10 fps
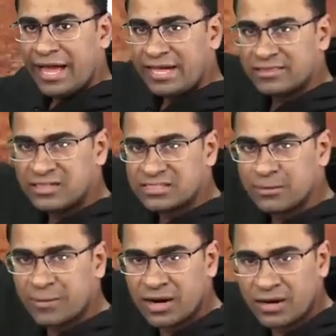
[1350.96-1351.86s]
and this
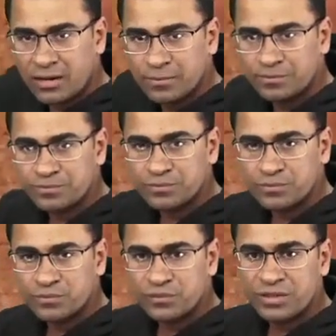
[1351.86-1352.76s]
is a banana.
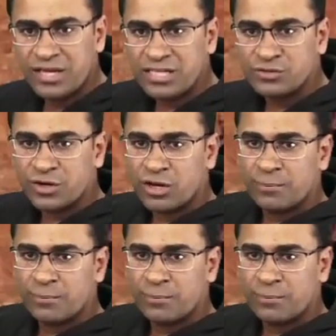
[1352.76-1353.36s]
Here is where you